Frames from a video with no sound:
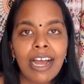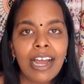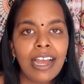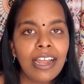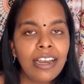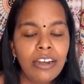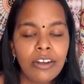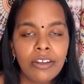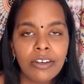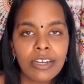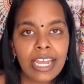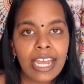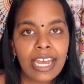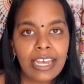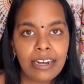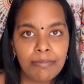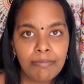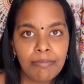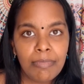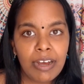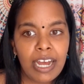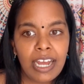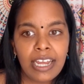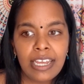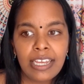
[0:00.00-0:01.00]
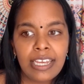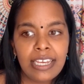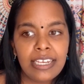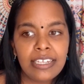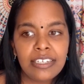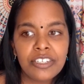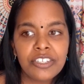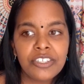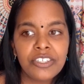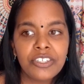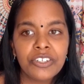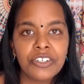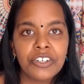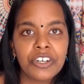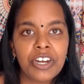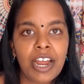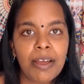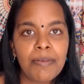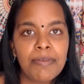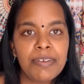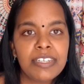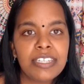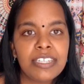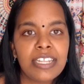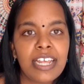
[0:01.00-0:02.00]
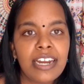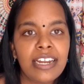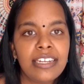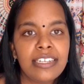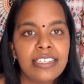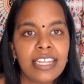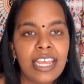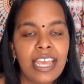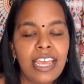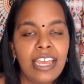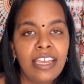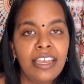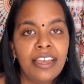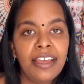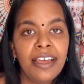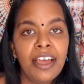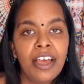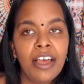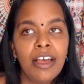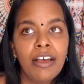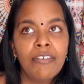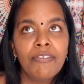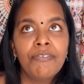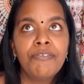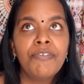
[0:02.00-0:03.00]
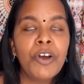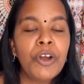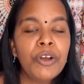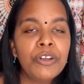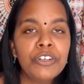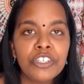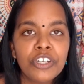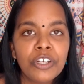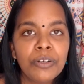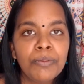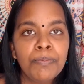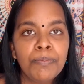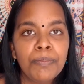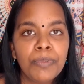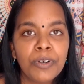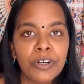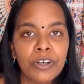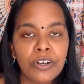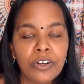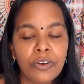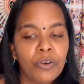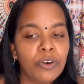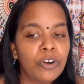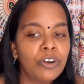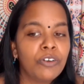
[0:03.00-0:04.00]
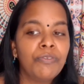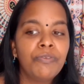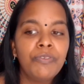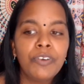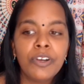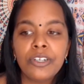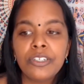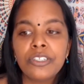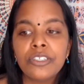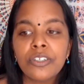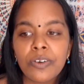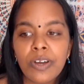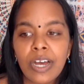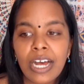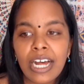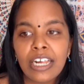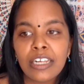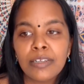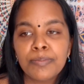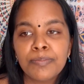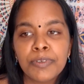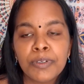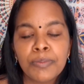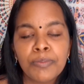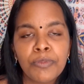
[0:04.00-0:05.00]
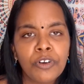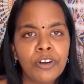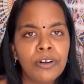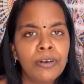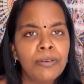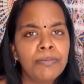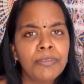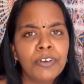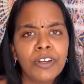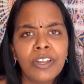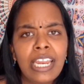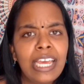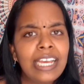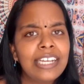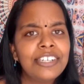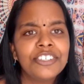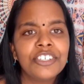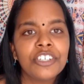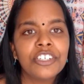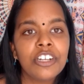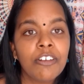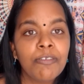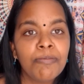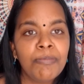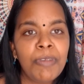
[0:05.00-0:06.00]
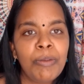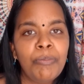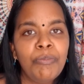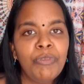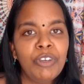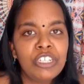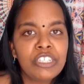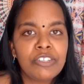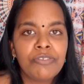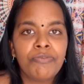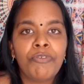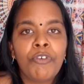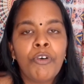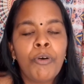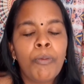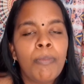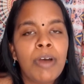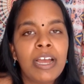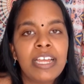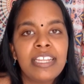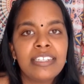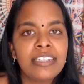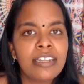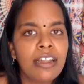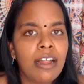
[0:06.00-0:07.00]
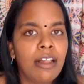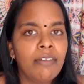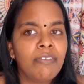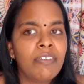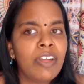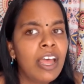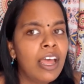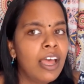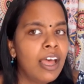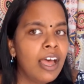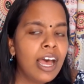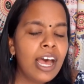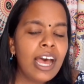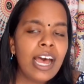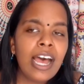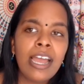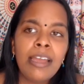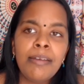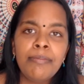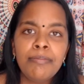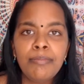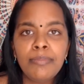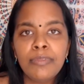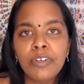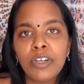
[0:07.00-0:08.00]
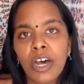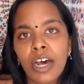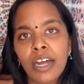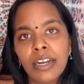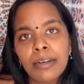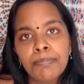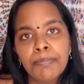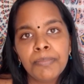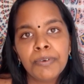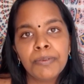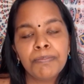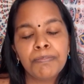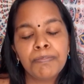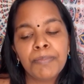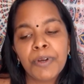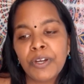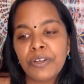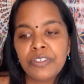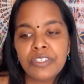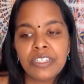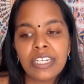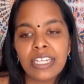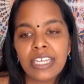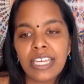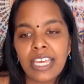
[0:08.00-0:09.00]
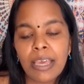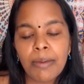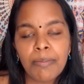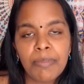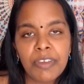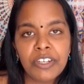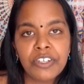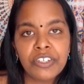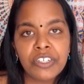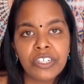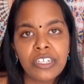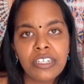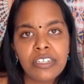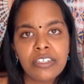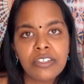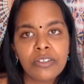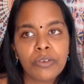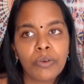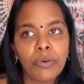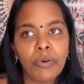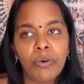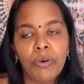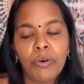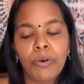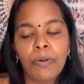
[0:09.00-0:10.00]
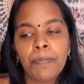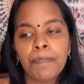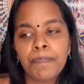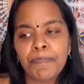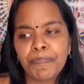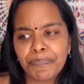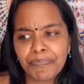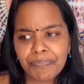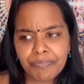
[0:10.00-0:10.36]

I look at my Instagram is that it's a photo book or a photo album or a collection of memories for myself. I'm not posting images or